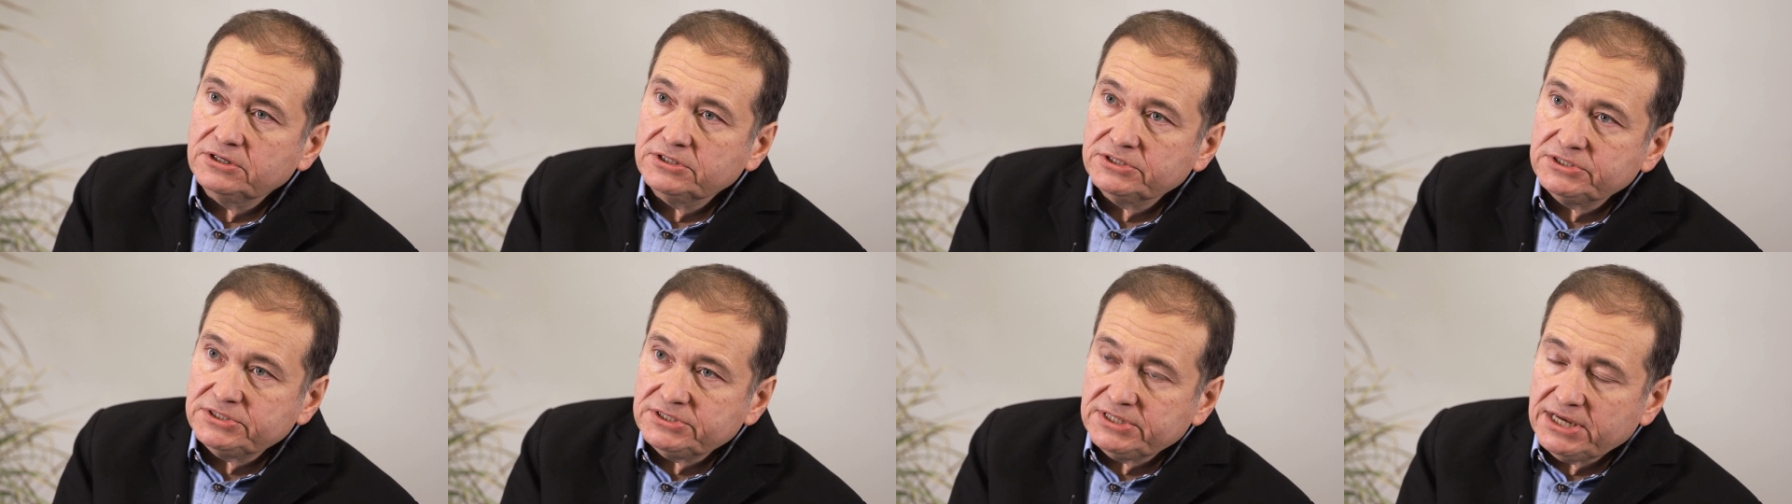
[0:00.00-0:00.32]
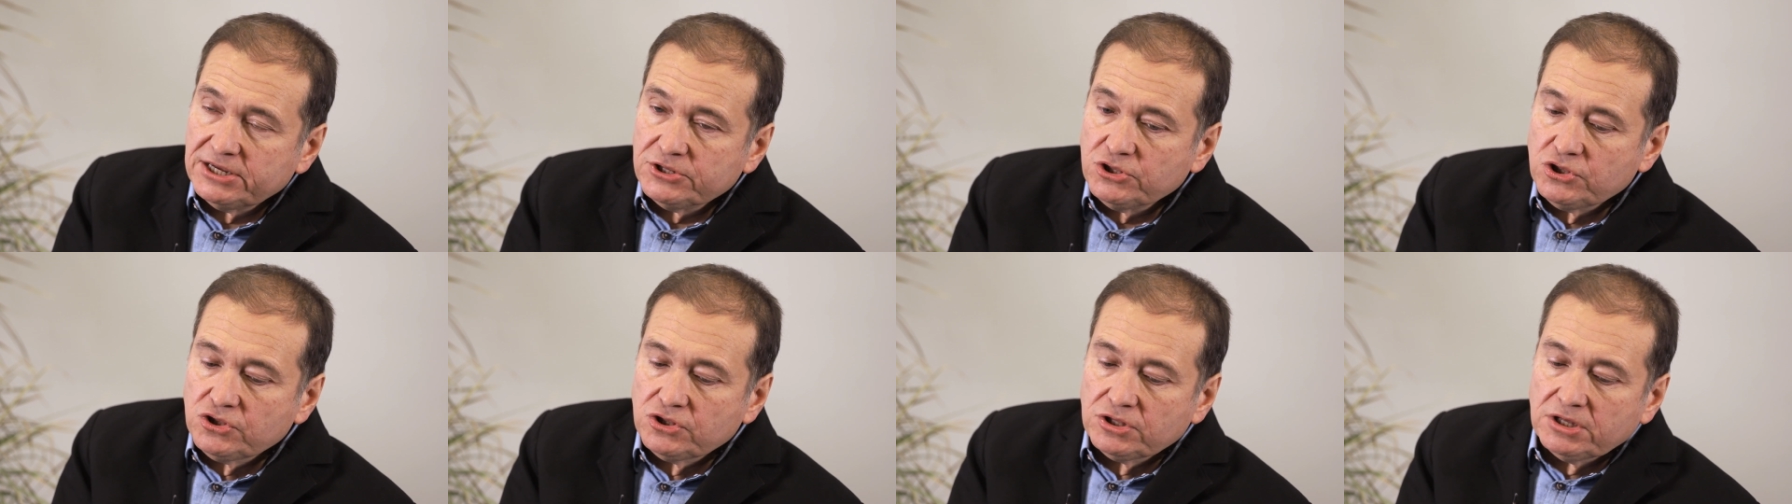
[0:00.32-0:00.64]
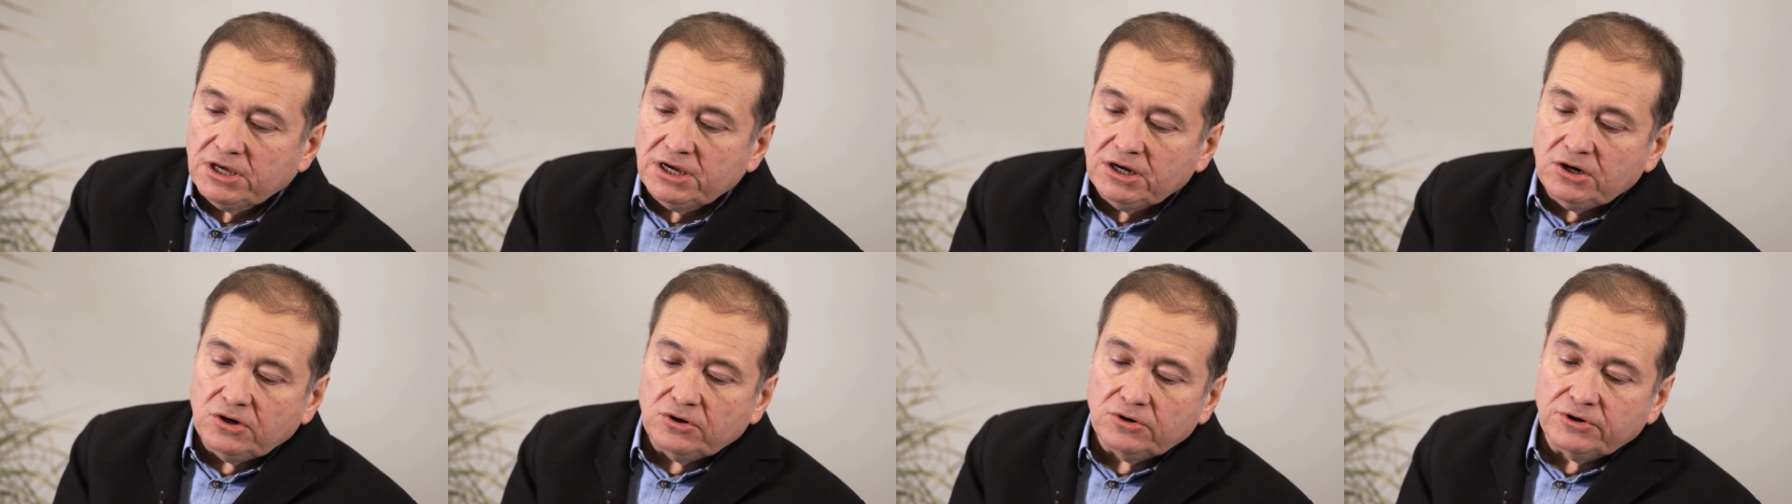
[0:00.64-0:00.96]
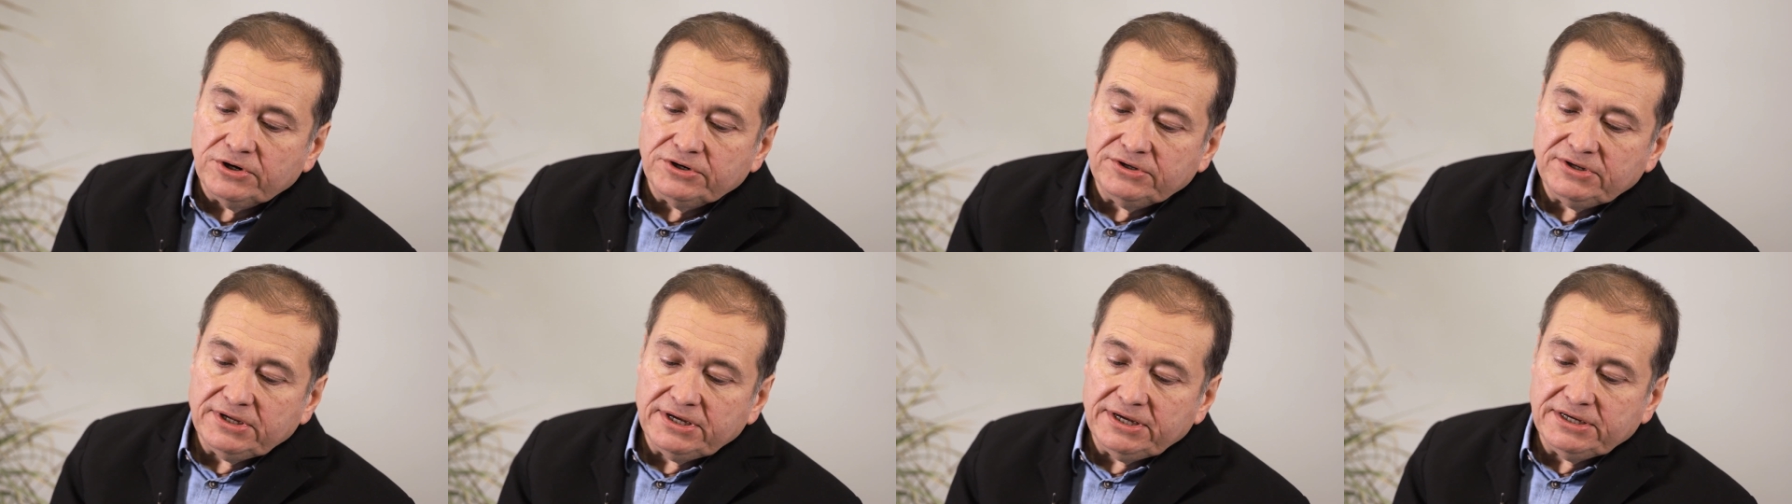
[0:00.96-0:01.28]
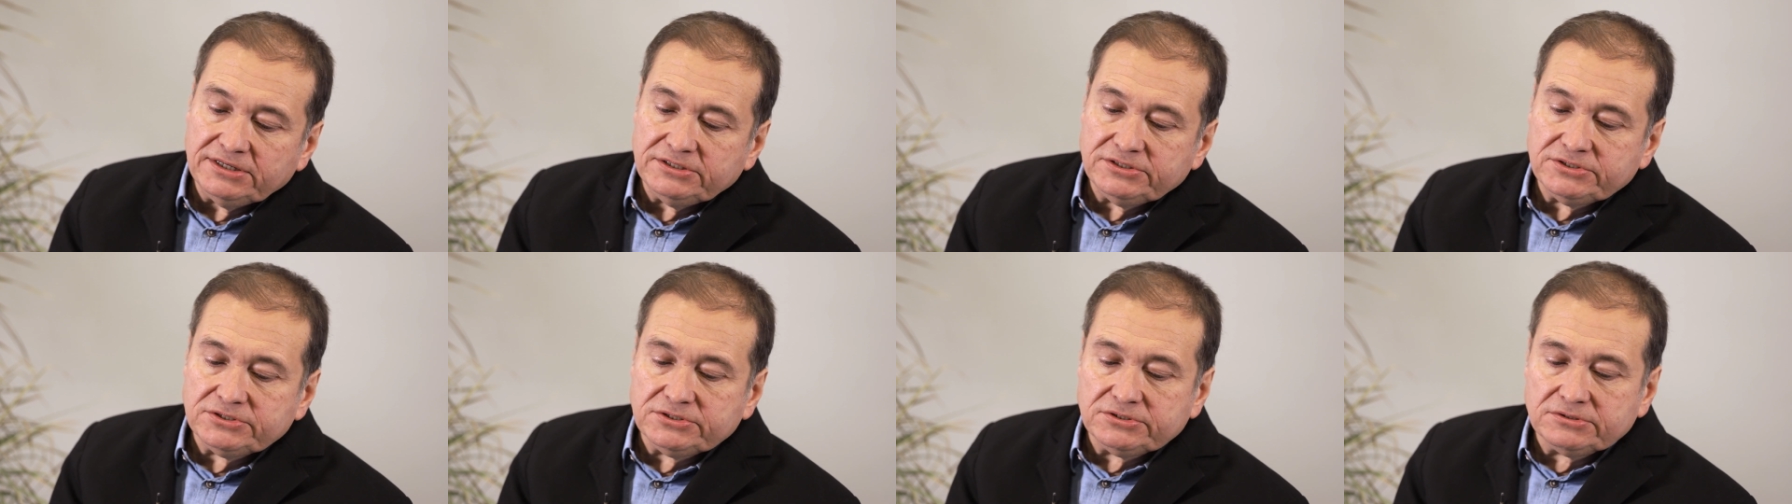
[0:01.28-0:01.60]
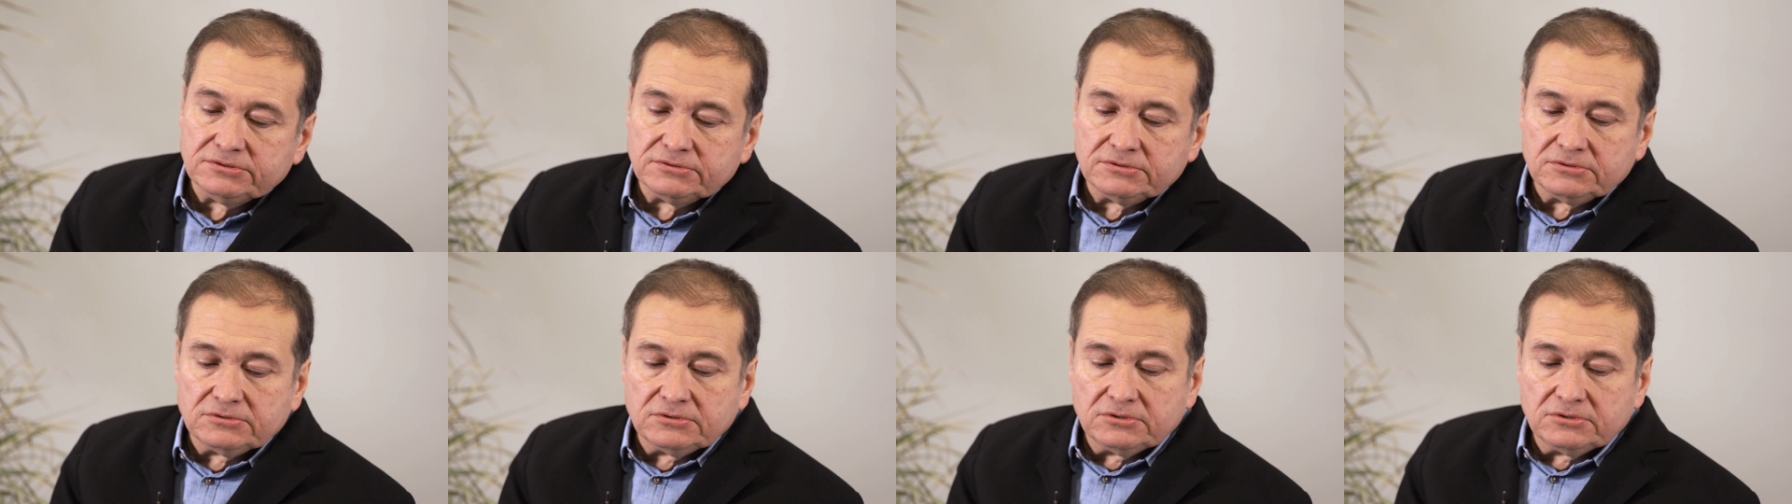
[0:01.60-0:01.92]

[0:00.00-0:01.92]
such a cortex